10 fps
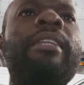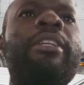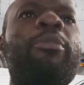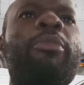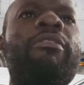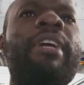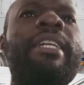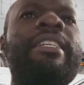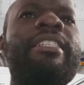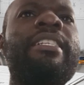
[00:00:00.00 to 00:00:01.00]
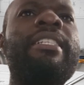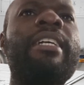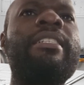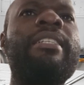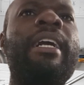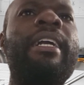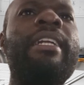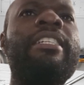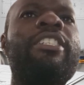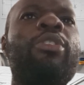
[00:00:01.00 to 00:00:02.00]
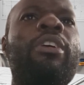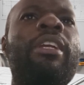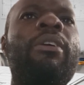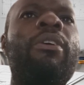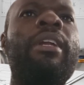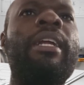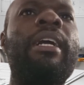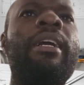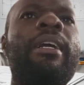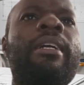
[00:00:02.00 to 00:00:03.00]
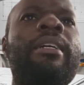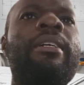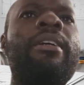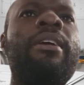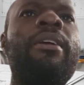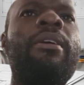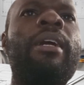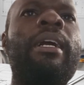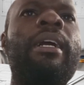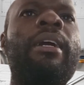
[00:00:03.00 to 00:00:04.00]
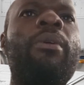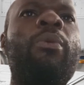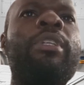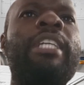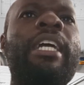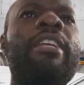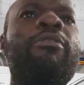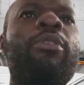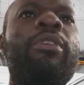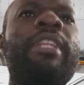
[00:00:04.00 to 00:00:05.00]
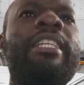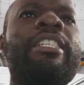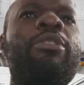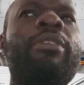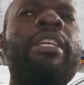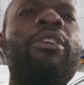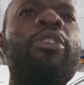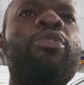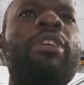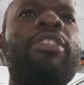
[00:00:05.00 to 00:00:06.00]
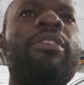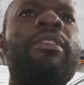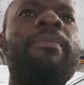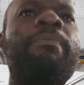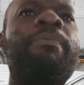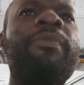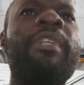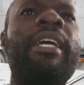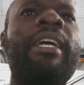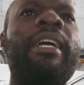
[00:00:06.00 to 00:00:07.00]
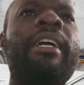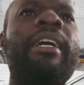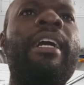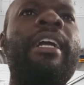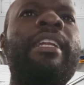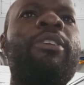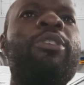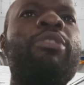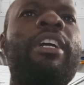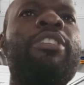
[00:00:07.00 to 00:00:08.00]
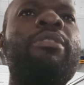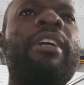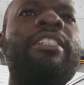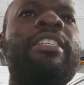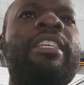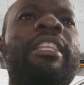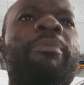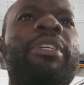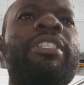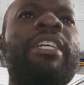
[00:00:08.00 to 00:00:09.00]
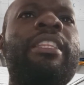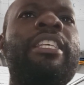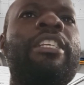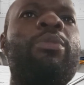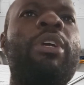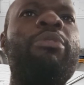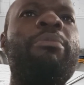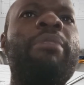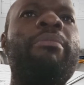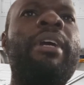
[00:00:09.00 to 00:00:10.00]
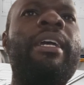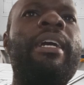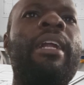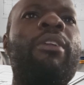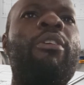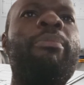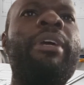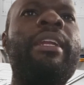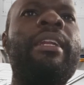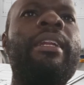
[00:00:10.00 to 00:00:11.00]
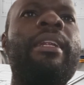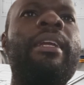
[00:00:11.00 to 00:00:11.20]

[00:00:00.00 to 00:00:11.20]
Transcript: they do provide resistance against soil or water inflow, that is during construction. And also, as you can see in the picture, this is what we mean by an open